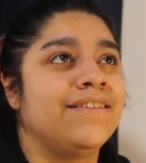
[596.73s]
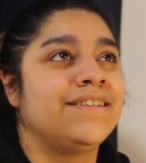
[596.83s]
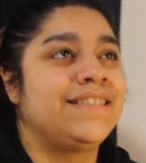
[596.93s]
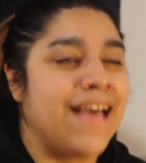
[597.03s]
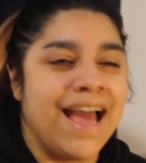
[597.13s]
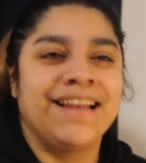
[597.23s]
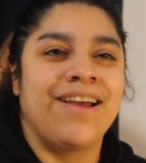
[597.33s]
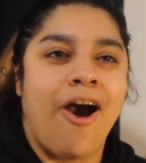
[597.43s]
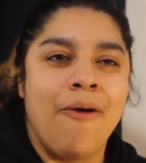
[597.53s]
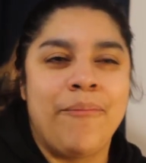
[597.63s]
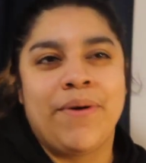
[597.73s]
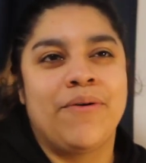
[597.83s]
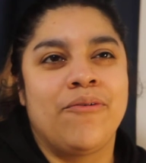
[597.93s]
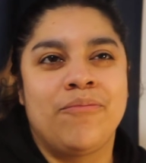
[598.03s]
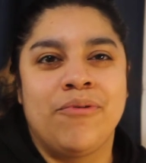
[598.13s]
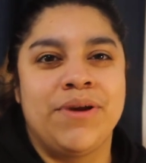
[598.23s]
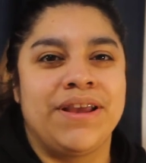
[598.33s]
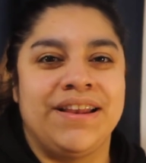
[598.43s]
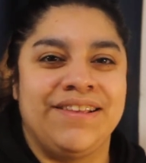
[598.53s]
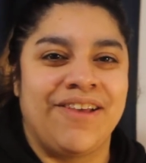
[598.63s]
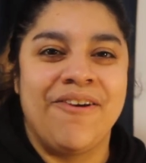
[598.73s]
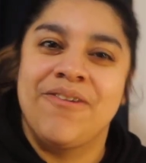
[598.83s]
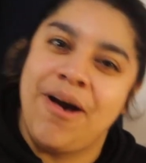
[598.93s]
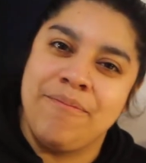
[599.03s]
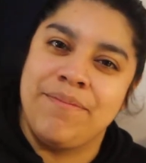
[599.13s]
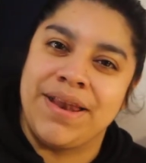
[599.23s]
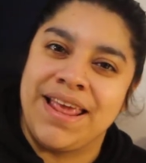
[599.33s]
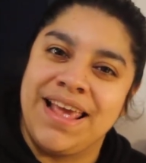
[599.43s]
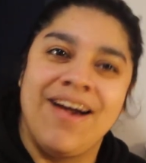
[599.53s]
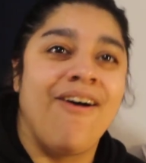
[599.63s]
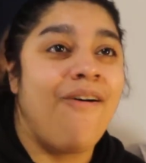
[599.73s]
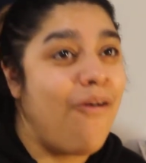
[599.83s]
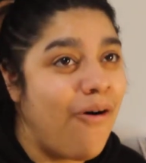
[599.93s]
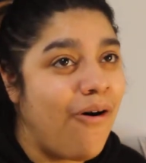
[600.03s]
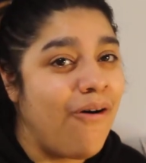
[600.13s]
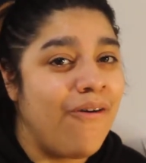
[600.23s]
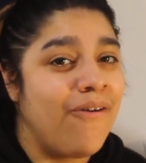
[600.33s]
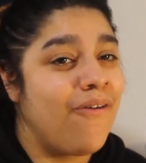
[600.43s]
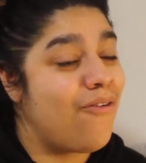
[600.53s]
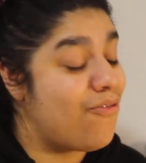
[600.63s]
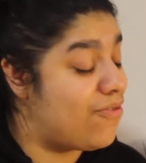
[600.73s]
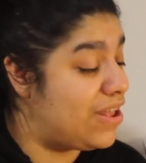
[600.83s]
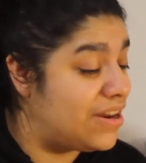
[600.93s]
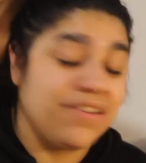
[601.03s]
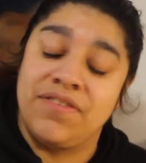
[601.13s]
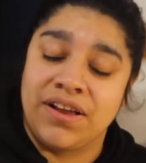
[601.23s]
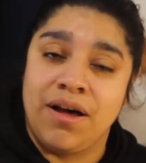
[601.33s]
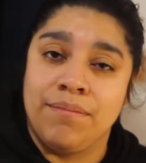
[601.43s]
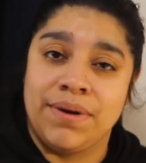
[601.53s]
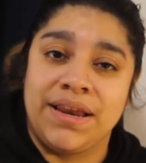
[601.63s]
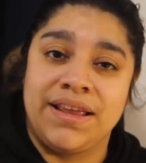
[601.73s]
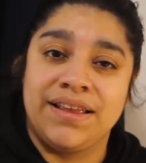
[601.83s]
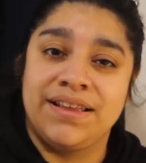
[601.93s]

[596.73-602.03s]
signed up probably in his own company or in a different company.